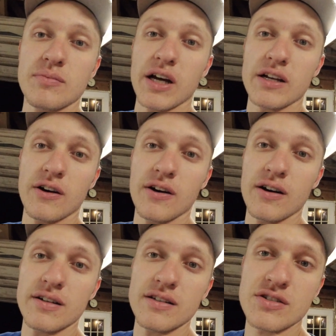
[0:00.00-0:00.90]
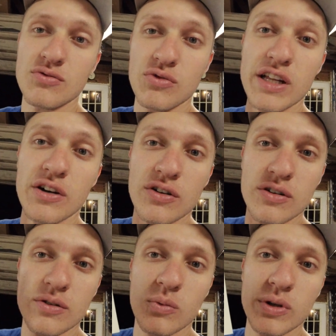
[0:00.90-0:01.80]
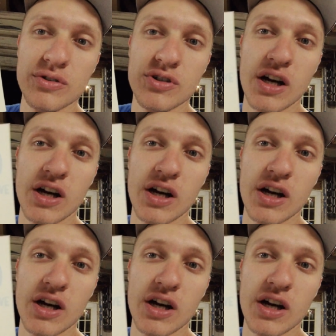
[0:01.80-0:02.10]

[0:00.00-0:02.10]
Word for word: My car is real wheel